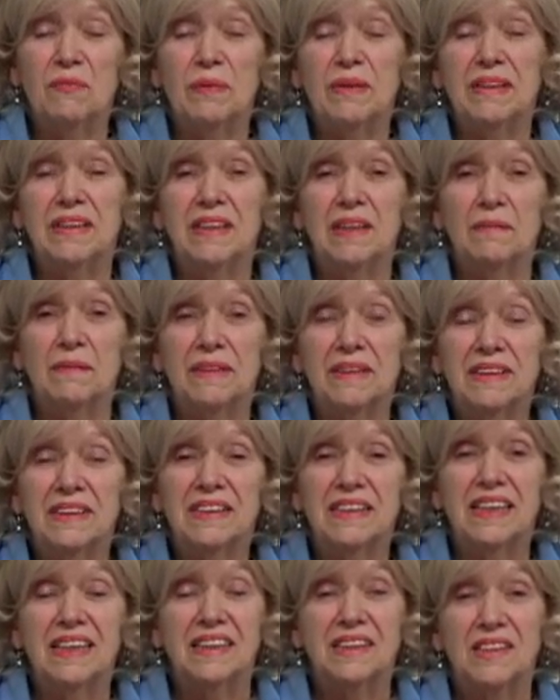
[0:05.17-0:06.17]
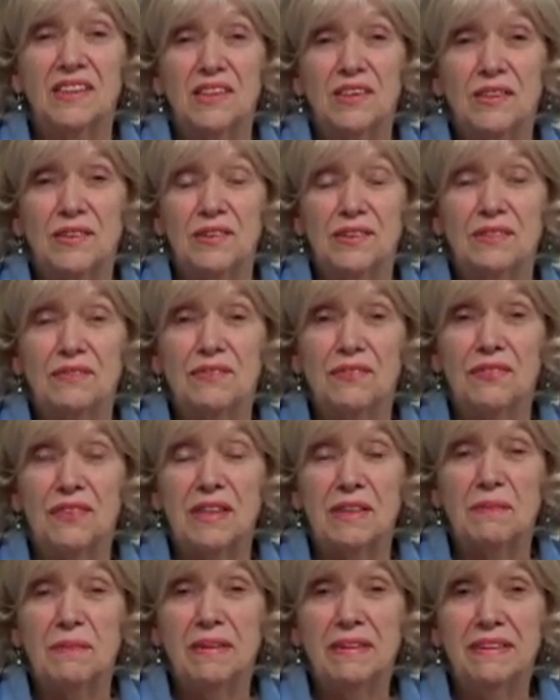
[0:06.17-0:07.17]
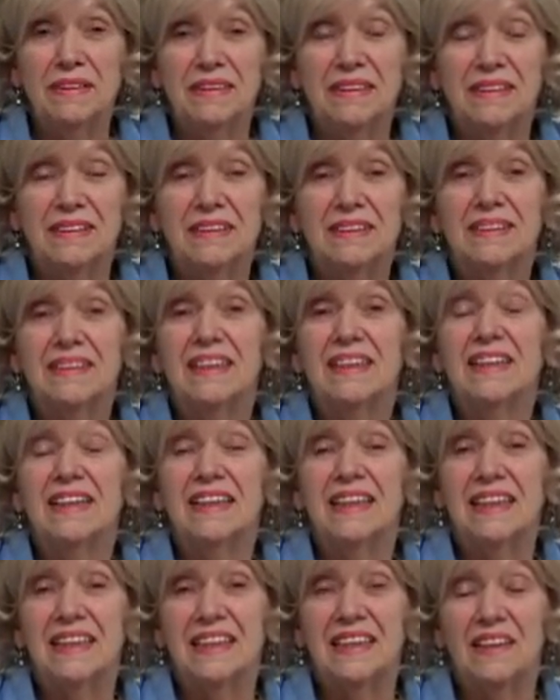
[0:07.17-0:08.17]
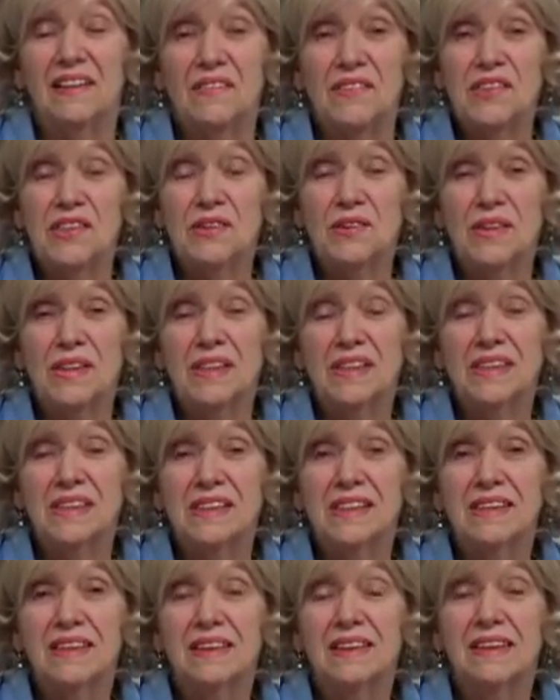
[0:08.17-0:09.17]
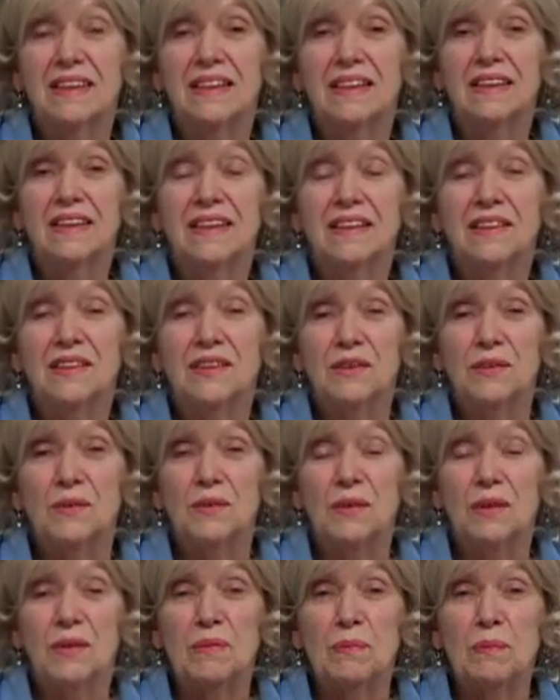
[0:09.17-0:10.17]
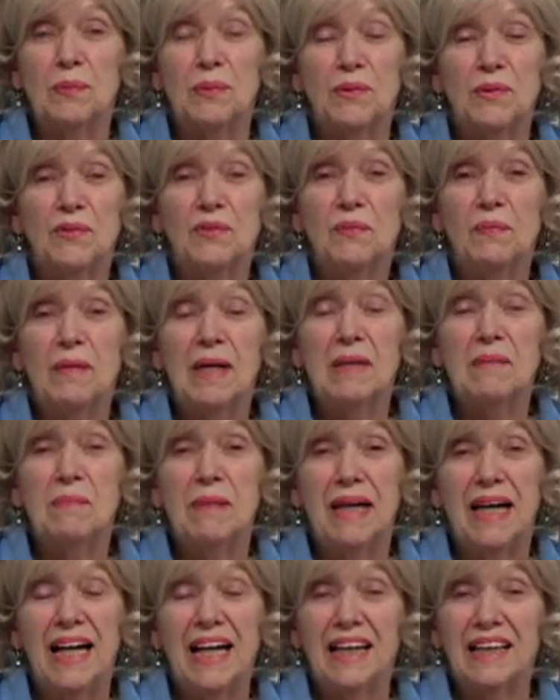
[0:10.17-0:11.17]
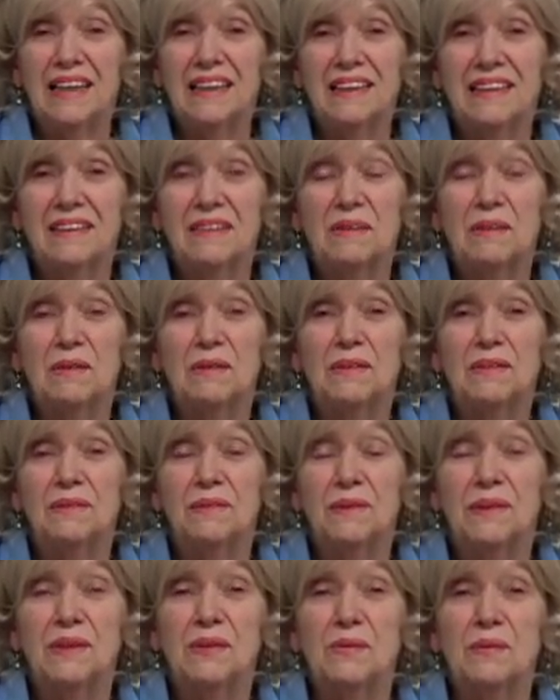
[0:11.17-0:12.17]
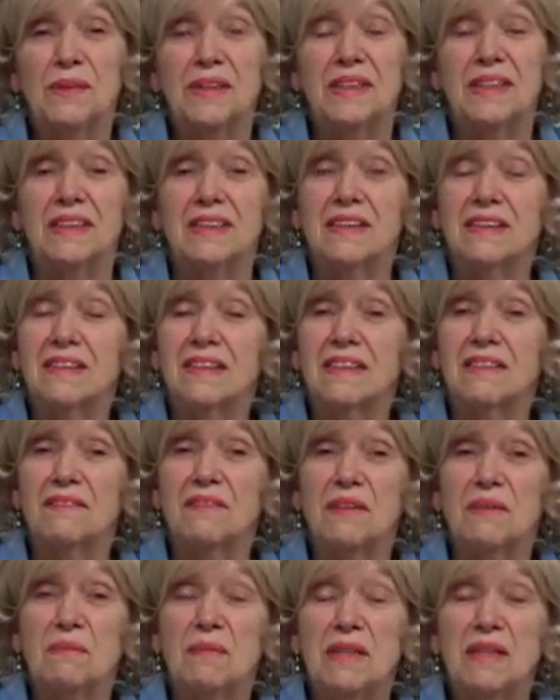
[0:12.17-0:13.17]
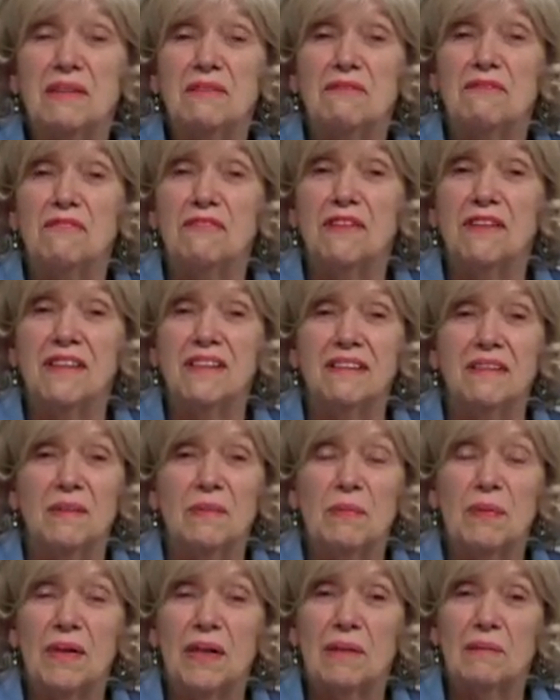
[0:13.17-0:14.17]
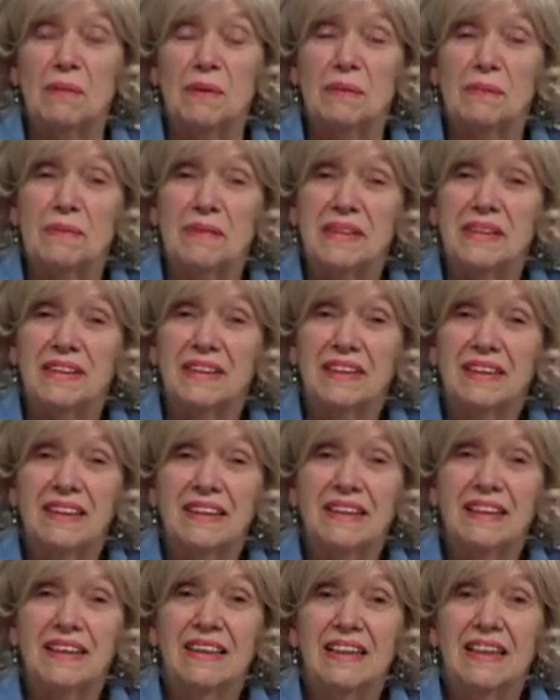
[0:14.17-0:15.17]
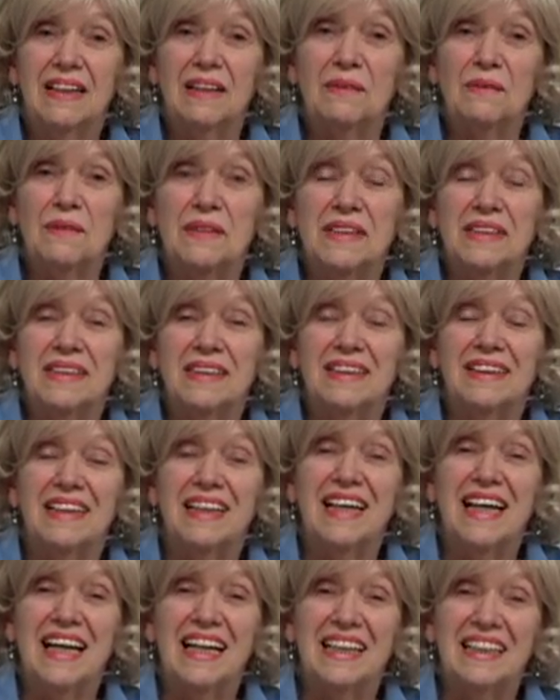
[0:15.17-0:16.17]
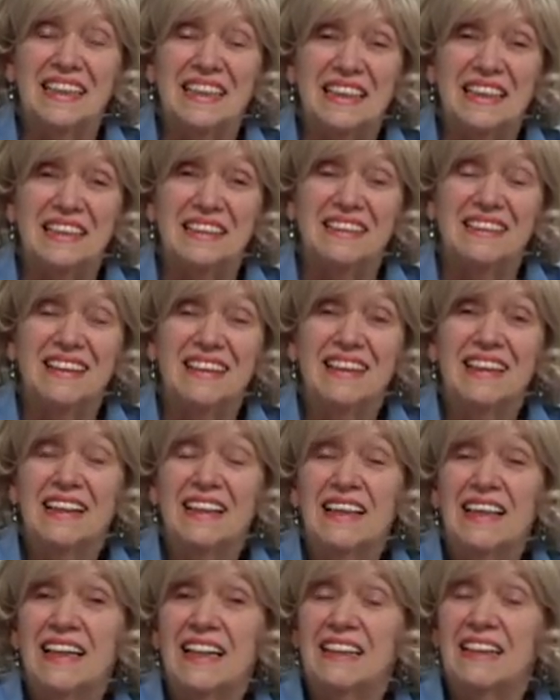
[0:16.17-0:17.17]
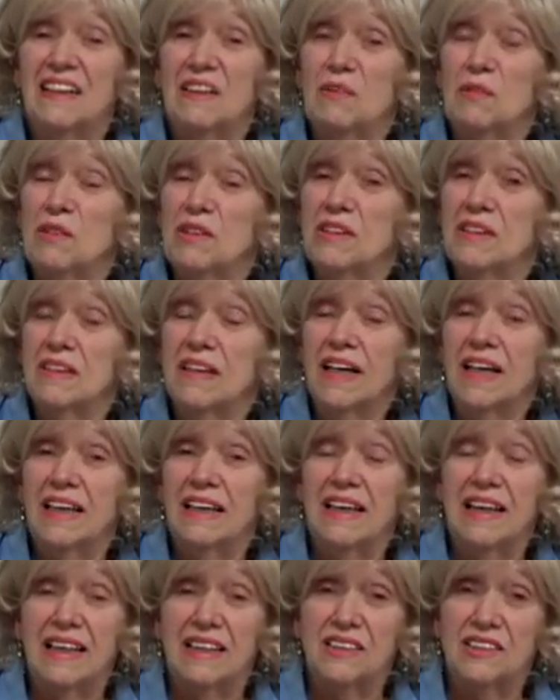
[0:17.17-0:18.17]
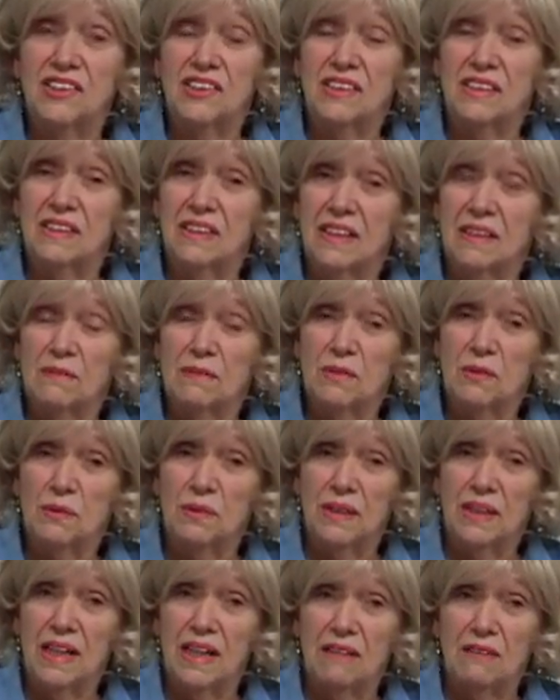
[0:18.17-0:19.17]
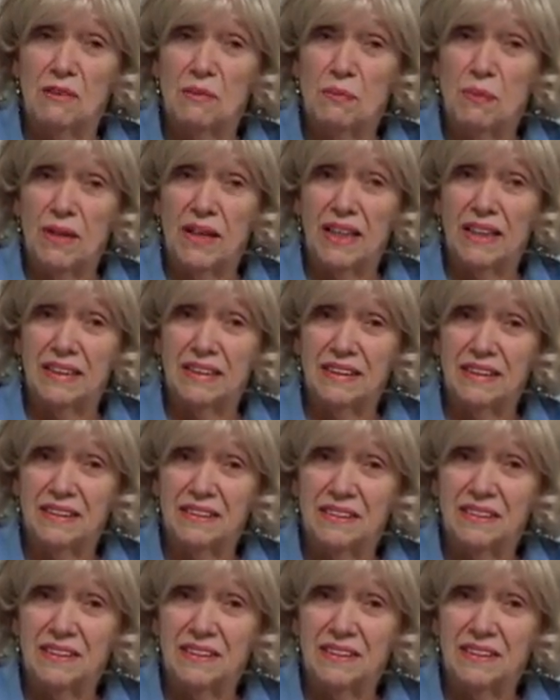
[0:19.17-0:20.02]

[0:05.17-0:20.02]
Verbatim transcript: been coming to Dr. Susan Friedman at Health Source to improve my back, which was giving me real problems. I was in agony, and I was not anxious to come to a chiropractor.